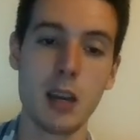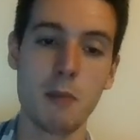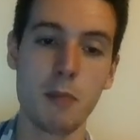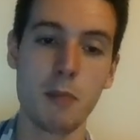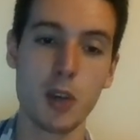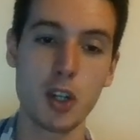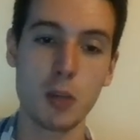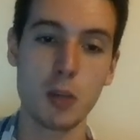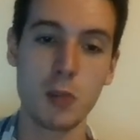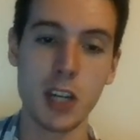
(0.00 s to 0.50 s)

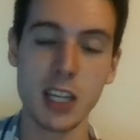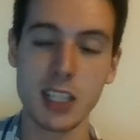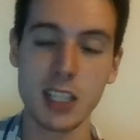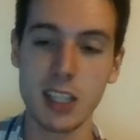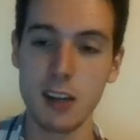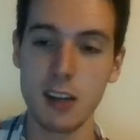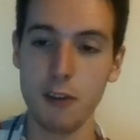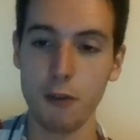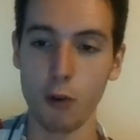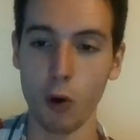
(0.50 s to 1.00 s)
Bishop takes
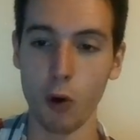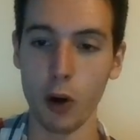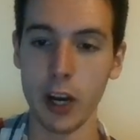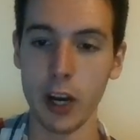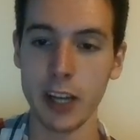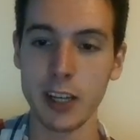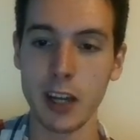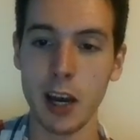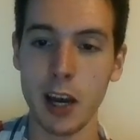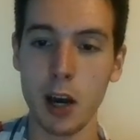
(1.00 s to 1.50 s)
e4,
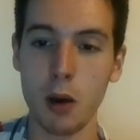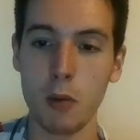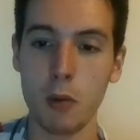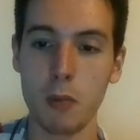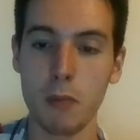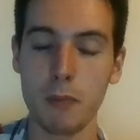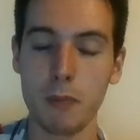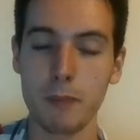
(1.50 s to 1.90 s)
and now